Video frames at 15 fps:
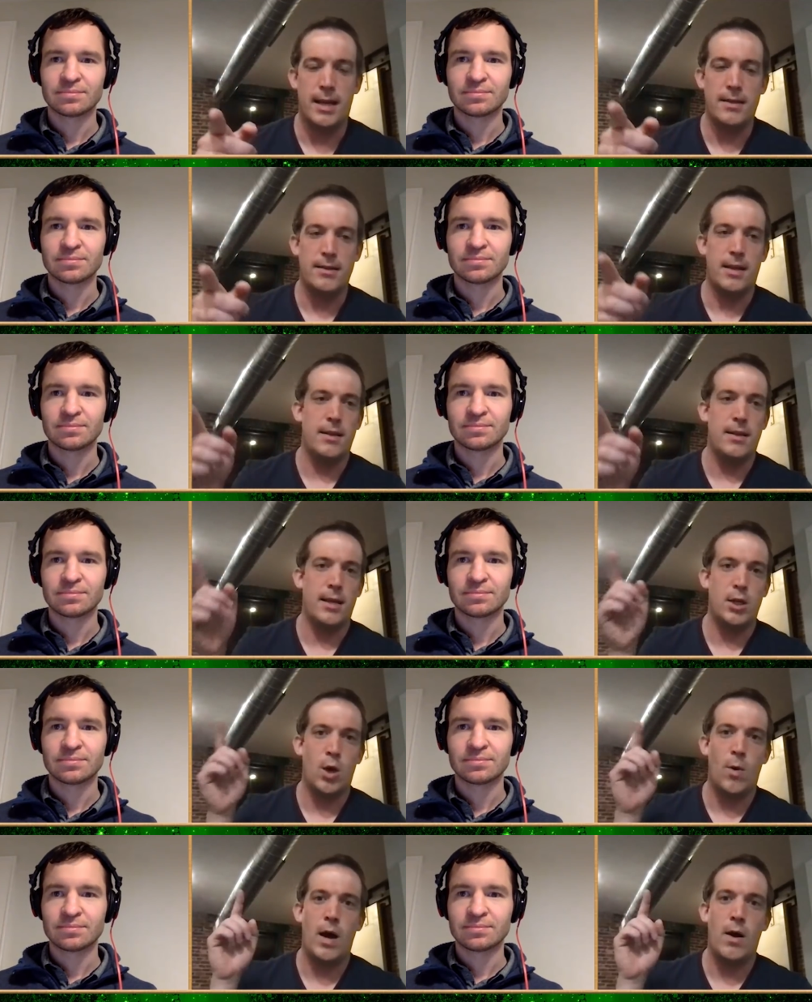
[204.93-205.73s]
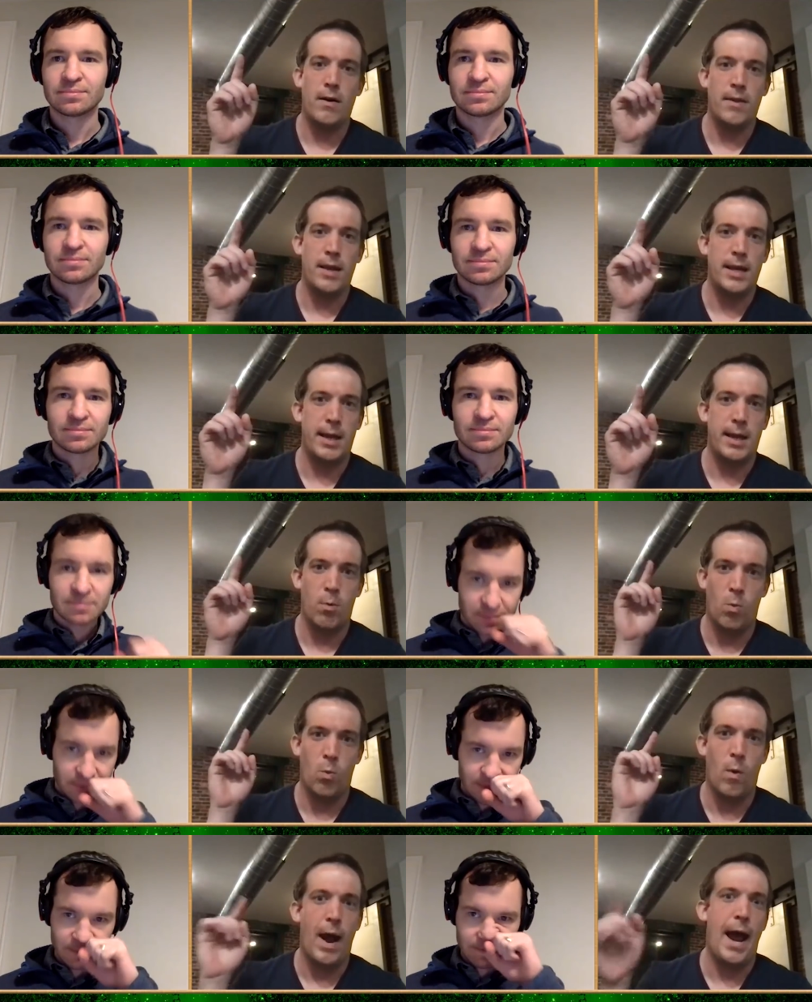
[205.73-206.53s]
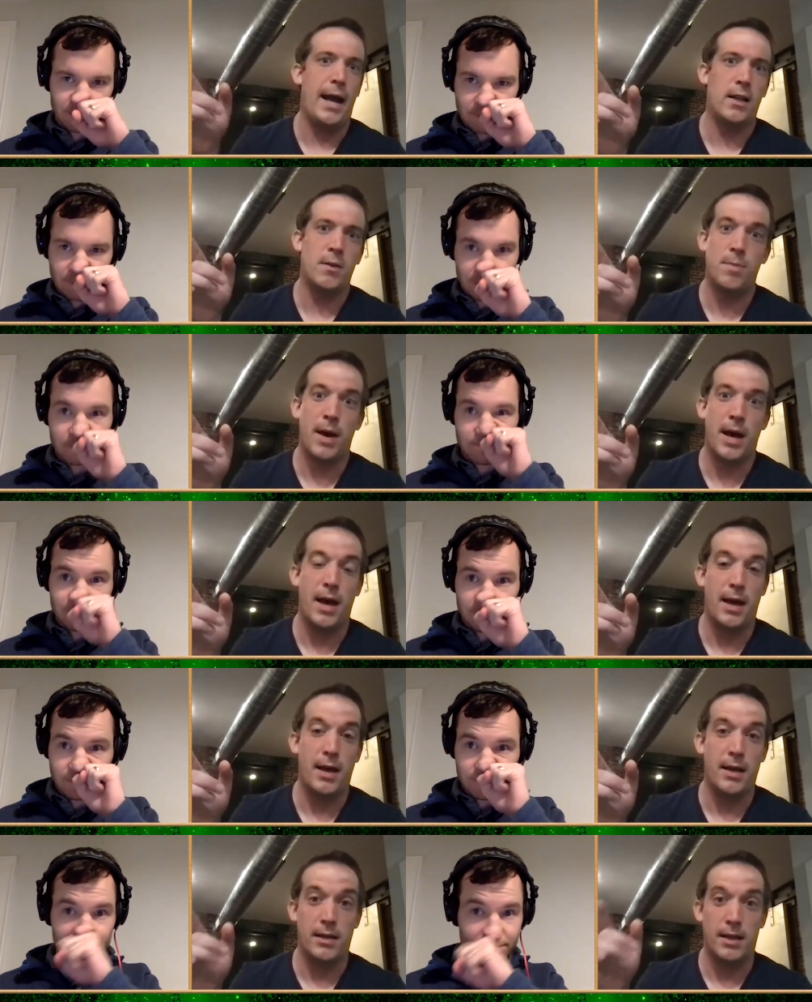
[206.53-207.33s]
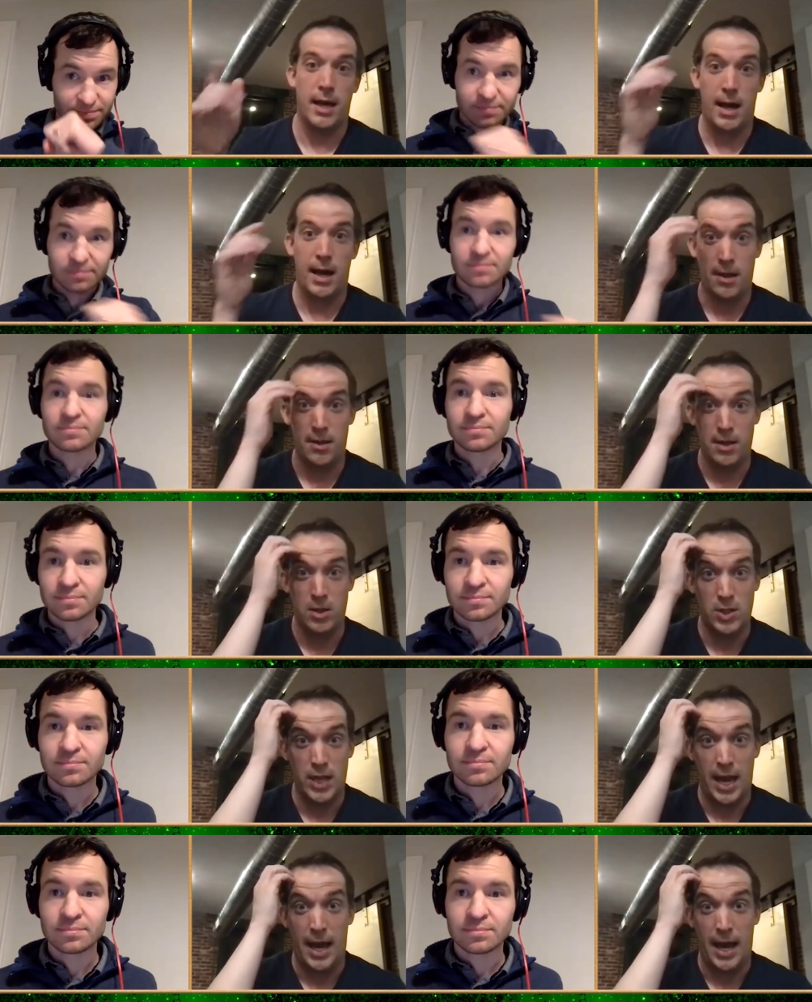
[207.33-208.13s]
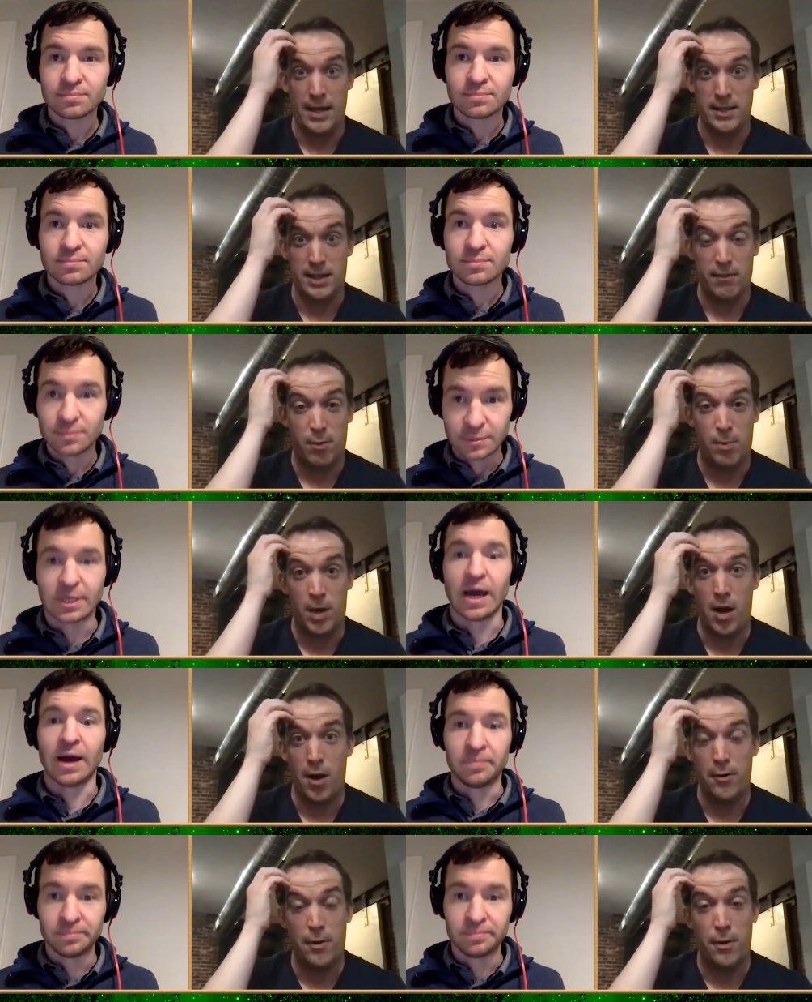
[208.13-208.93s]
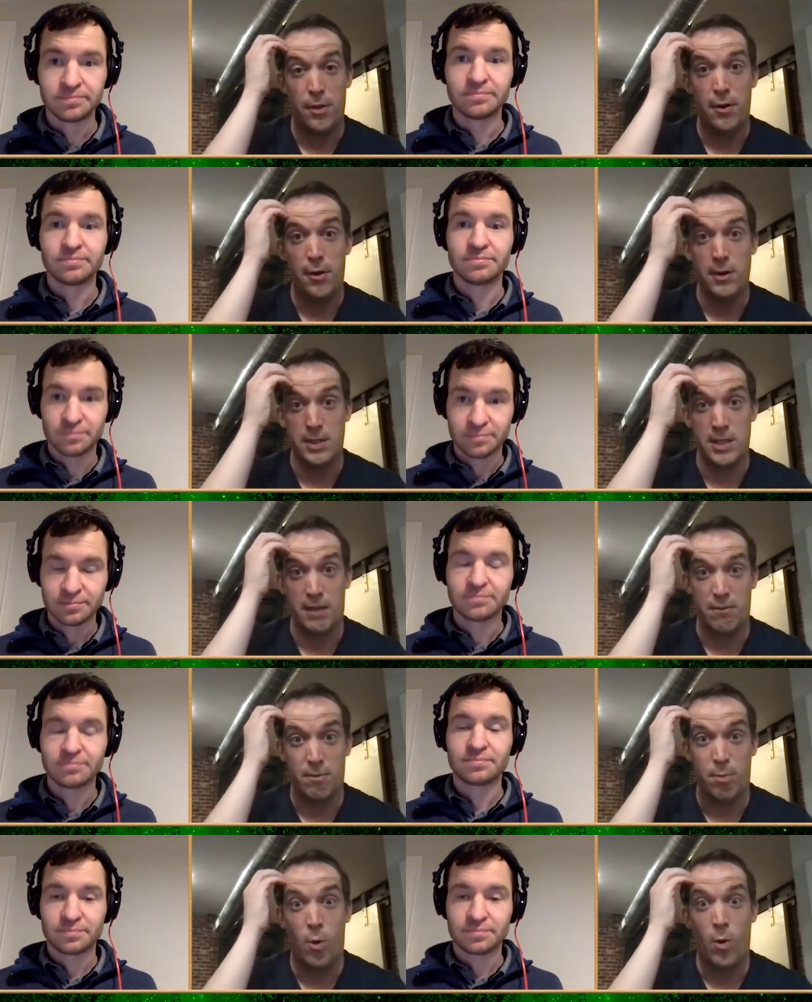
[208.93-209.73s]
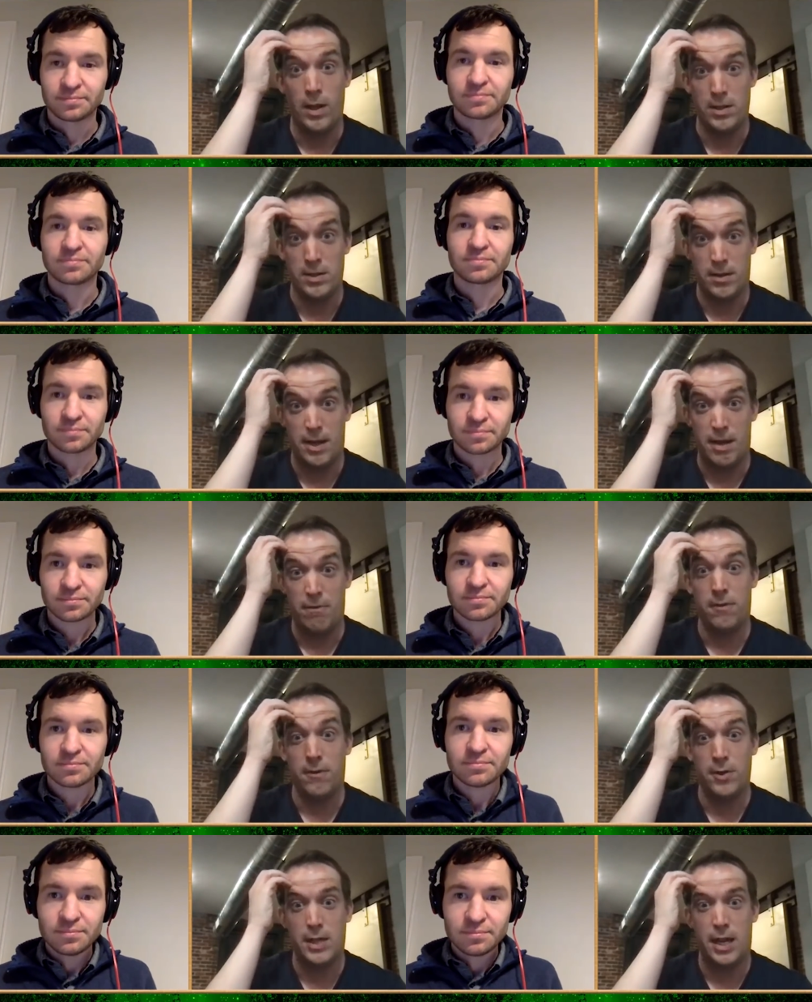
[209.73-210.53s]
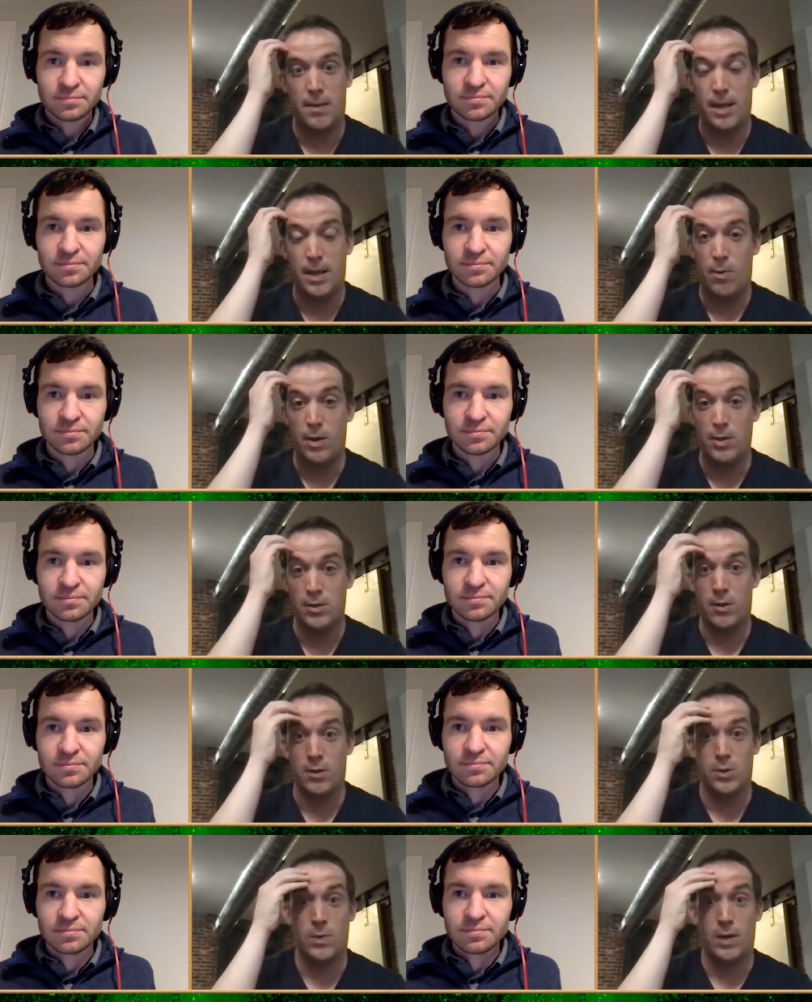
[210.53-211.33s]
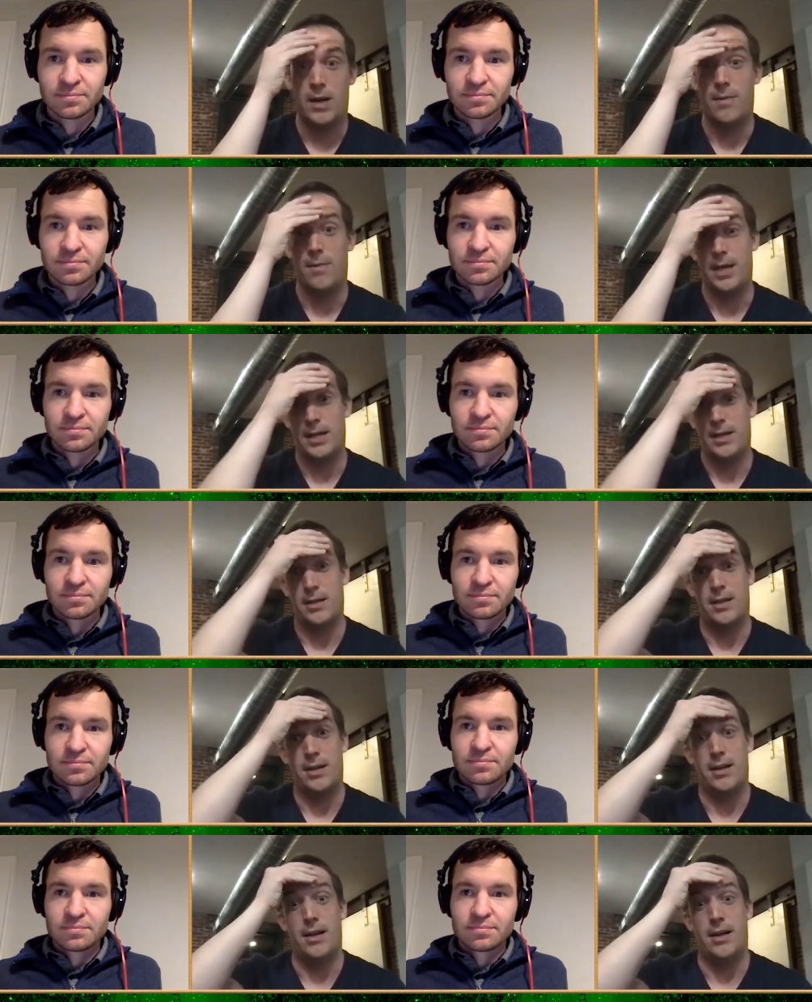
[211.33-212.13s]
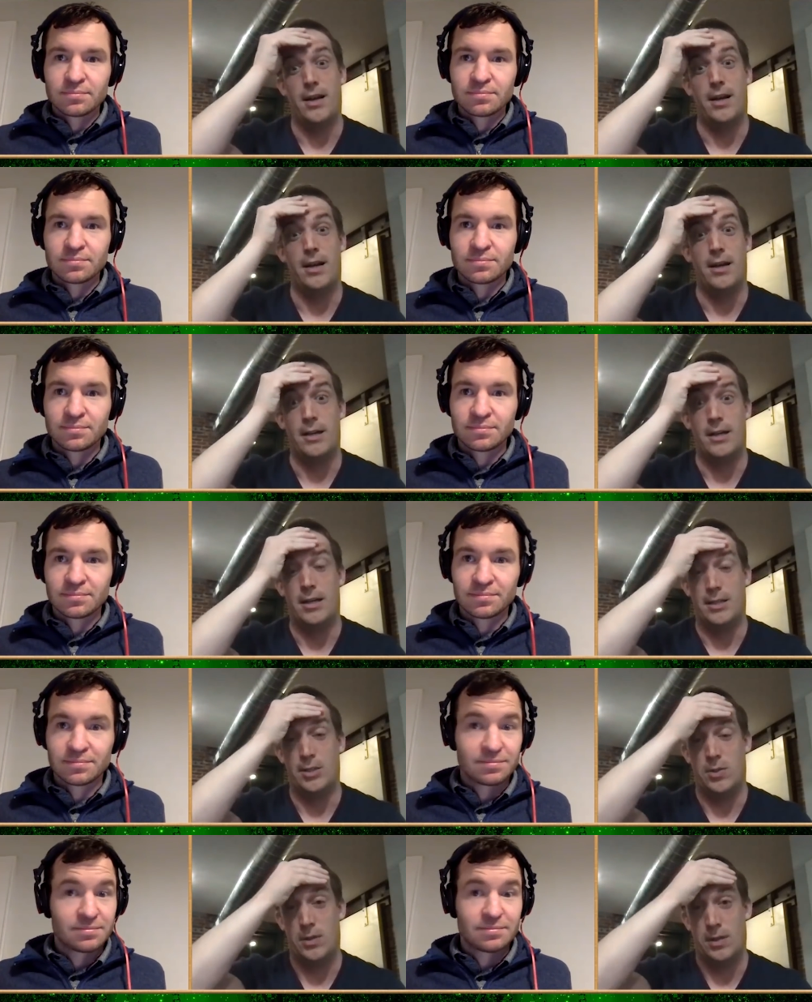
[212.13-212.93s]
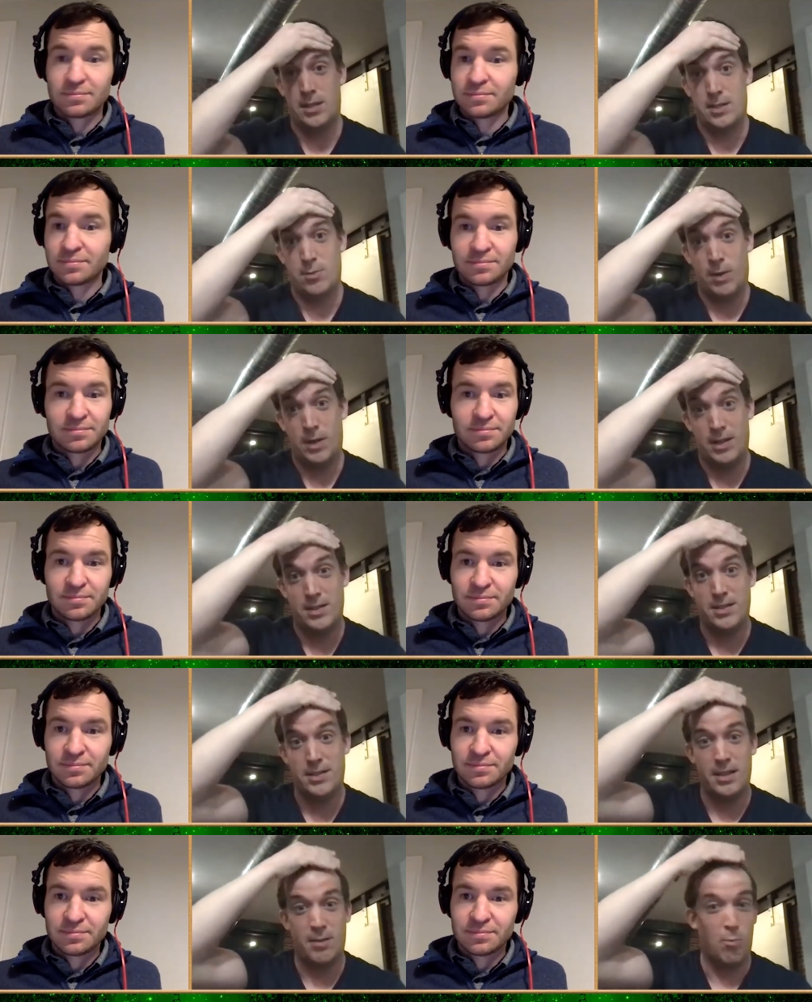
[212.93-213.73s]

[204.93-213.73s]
Speaker 1: and then they go out and they get whacked by uh, the Jazz, give up 137 yeah. points on that first game of that West Coast swing. And I'm like, uh, so this is what this is. Good.